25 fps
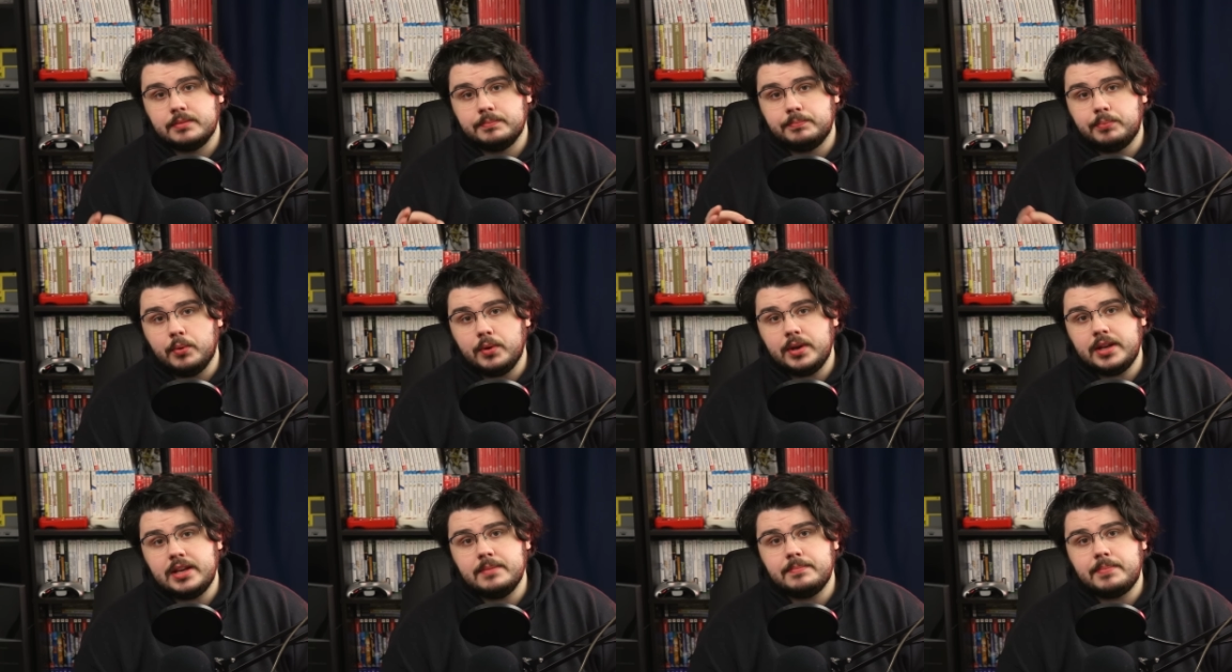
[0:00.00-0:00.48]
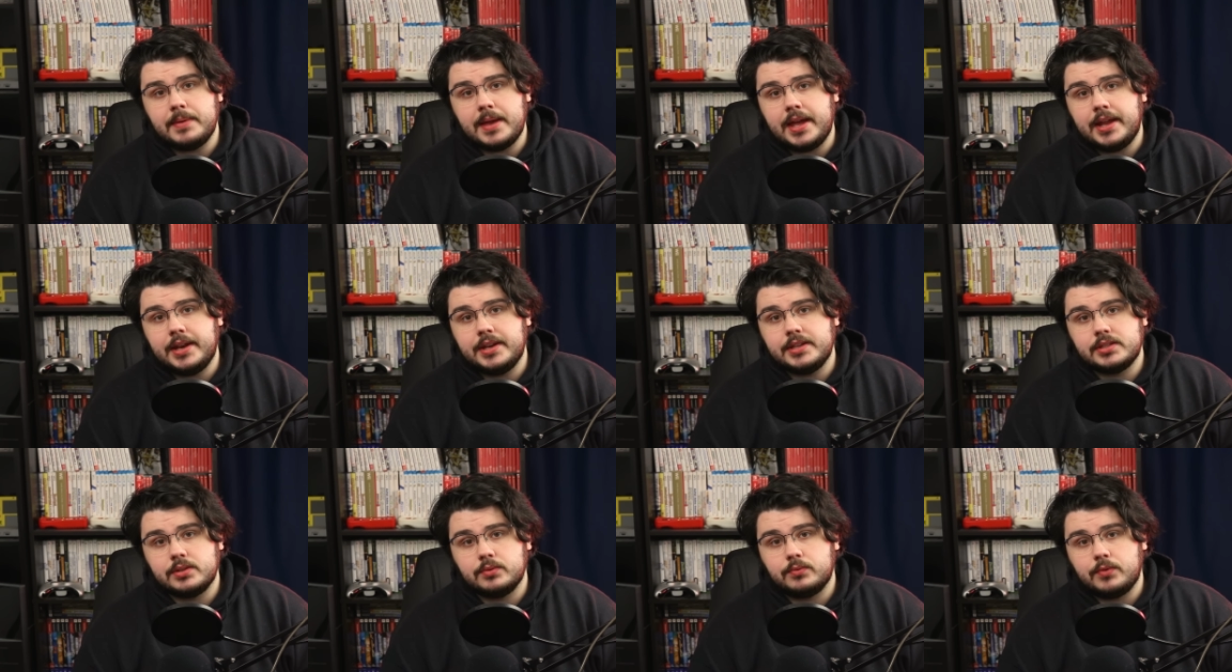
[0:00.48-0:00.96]

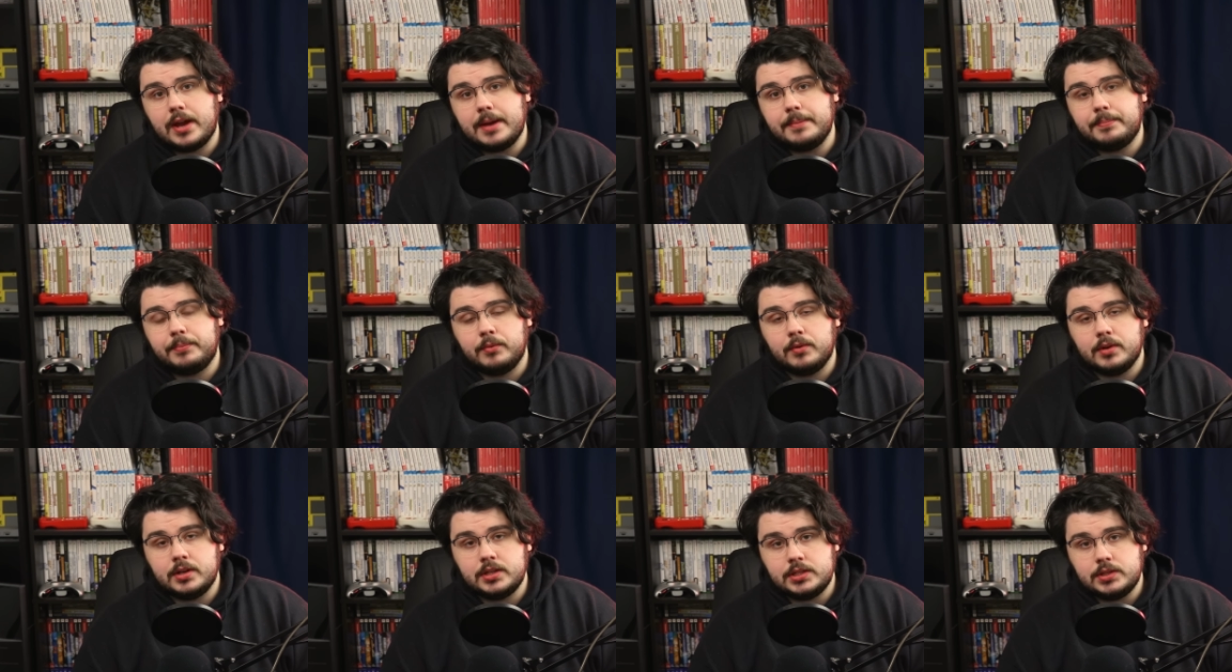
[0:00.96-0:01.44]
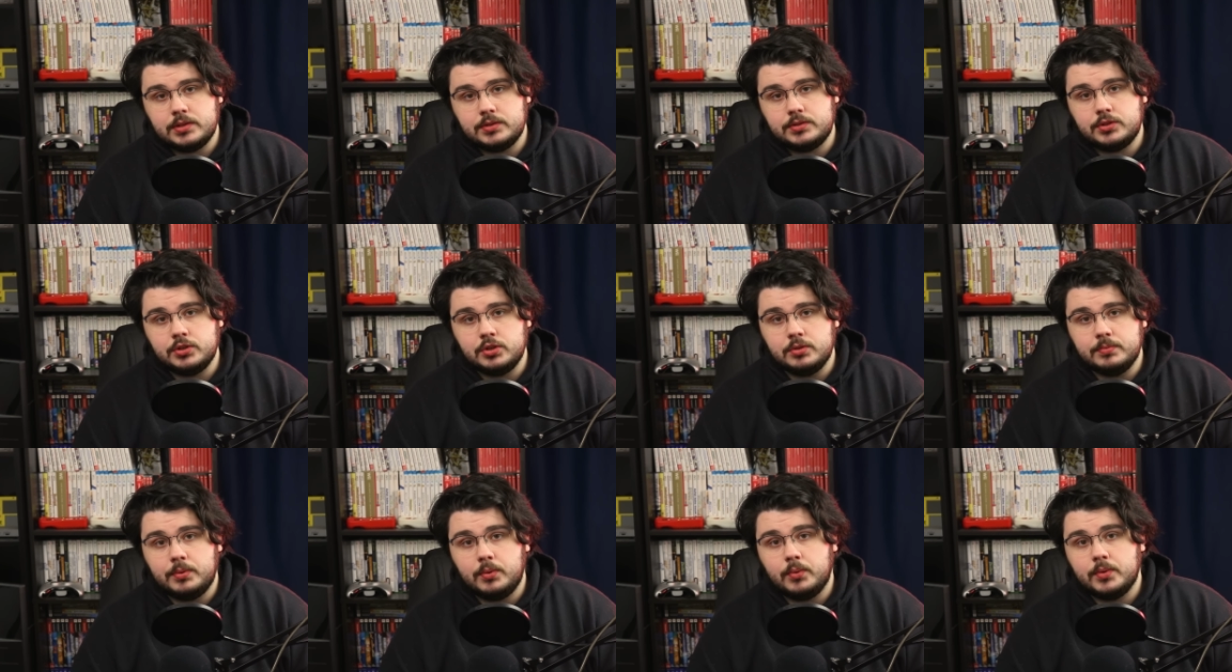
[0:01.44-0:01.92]
Boyinaband is a rapper on
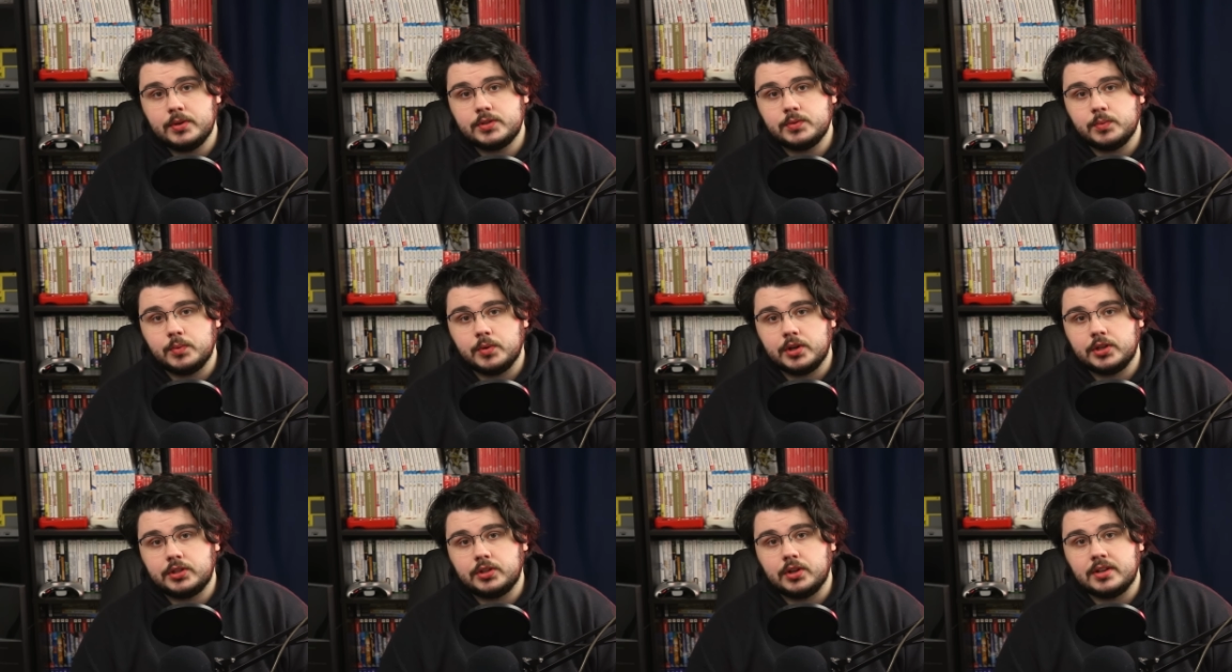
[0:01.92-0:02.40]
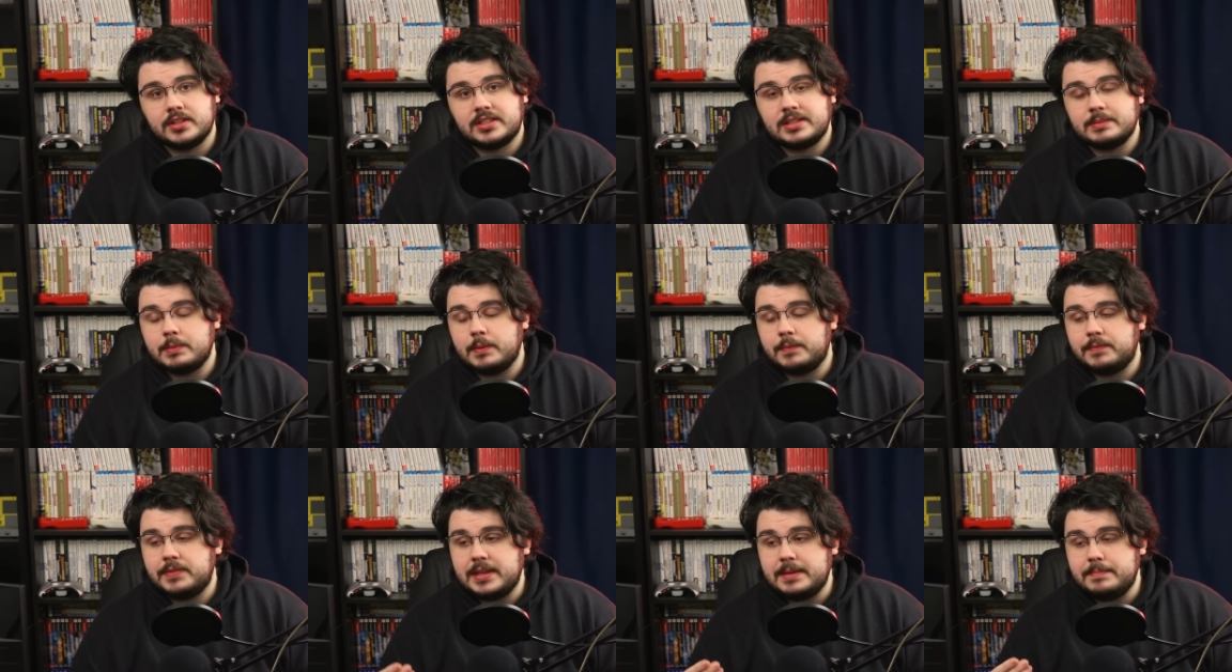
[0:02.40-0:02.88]
YouTube who has worked on
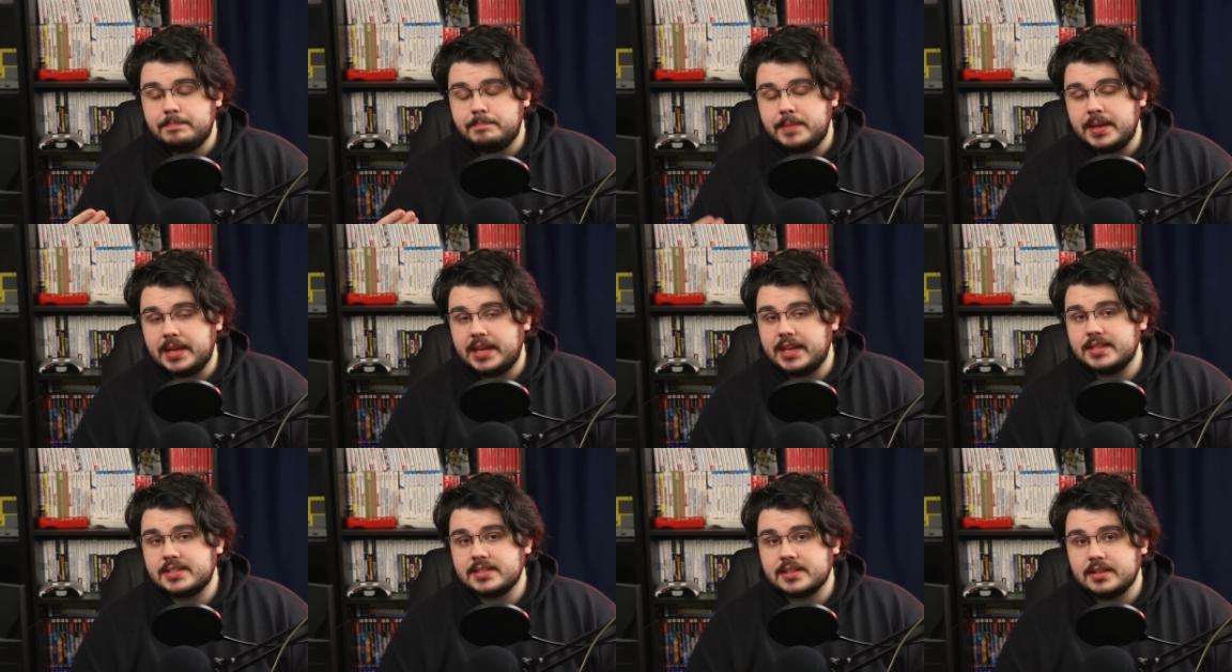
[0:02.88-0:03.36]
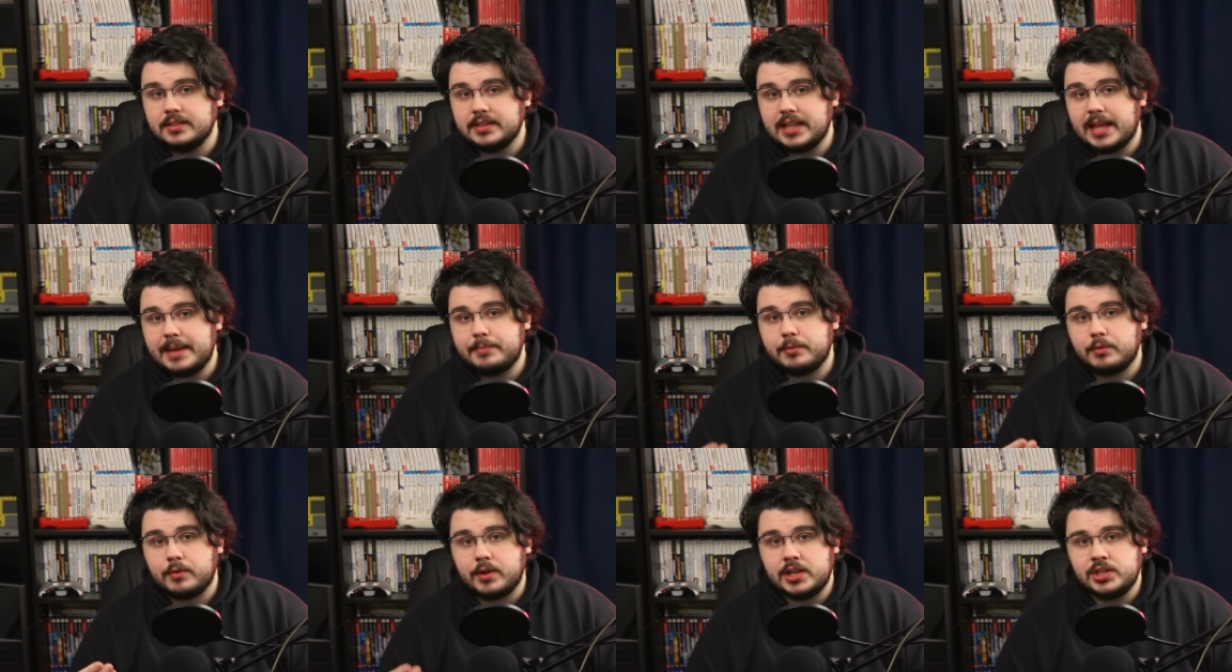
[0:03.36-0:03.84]
some of the biggest
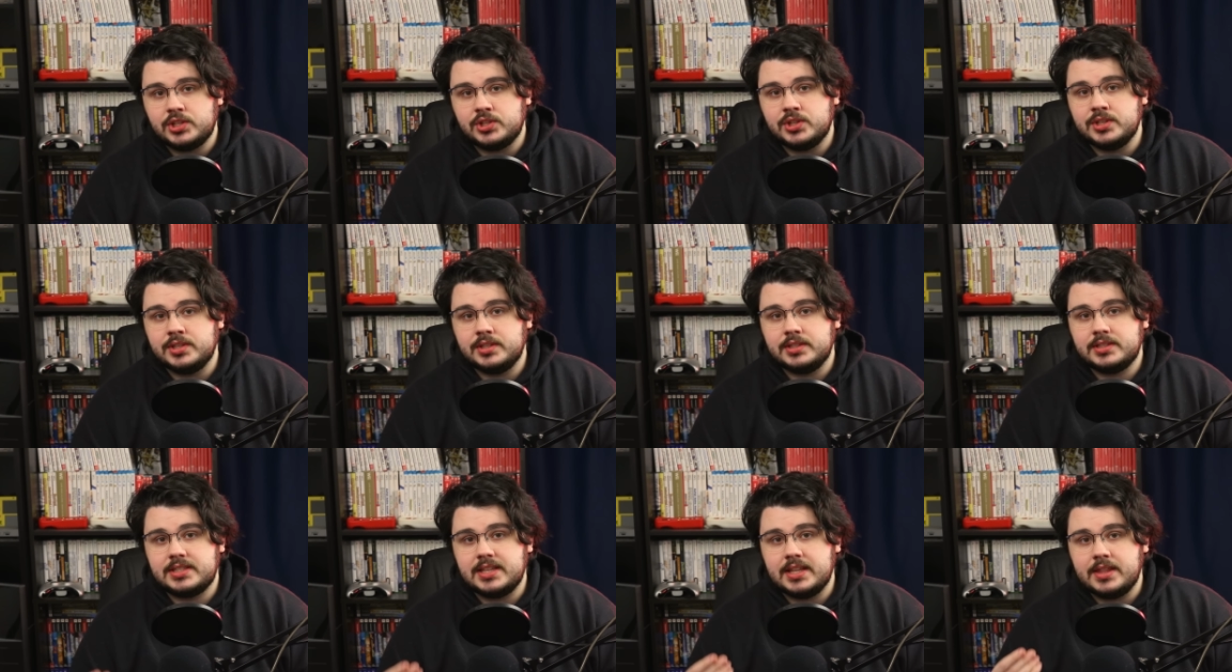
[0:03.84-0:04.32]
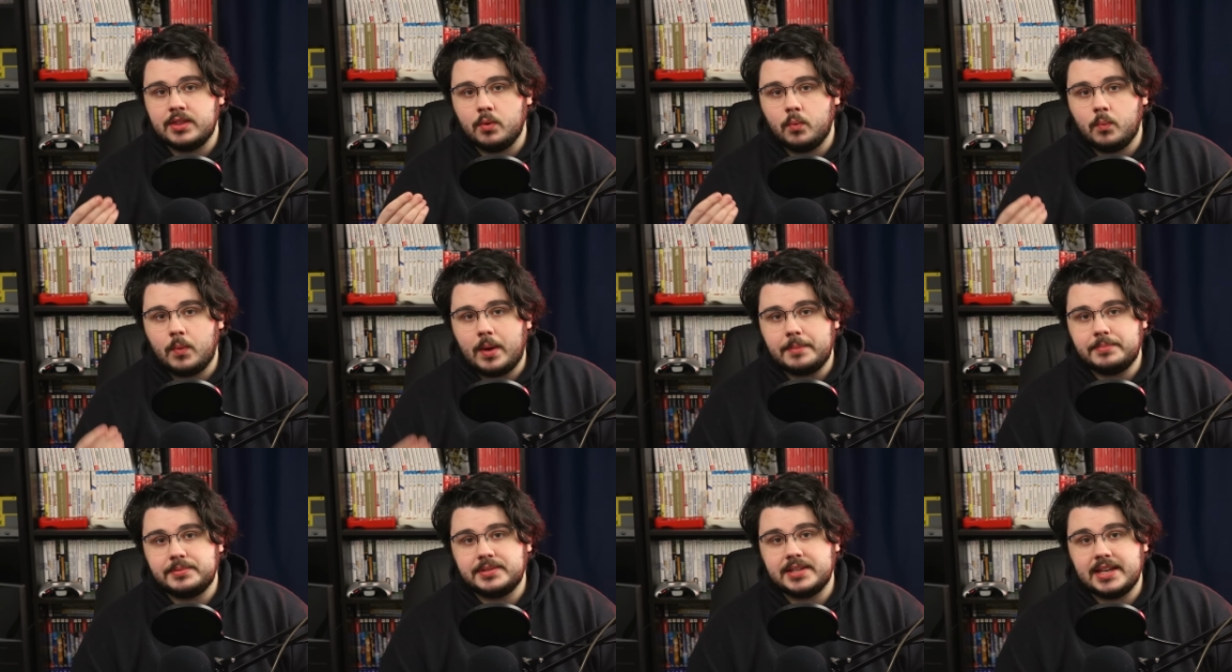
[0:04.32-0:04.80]
collaborations in the
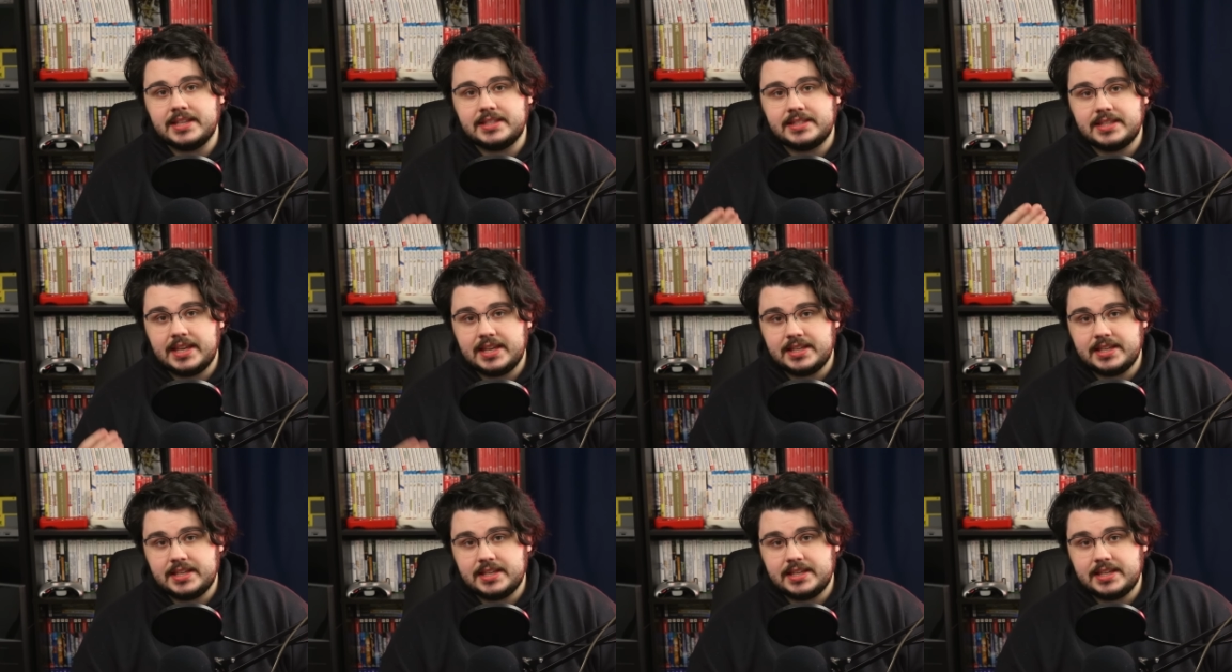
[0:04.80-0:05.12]
website's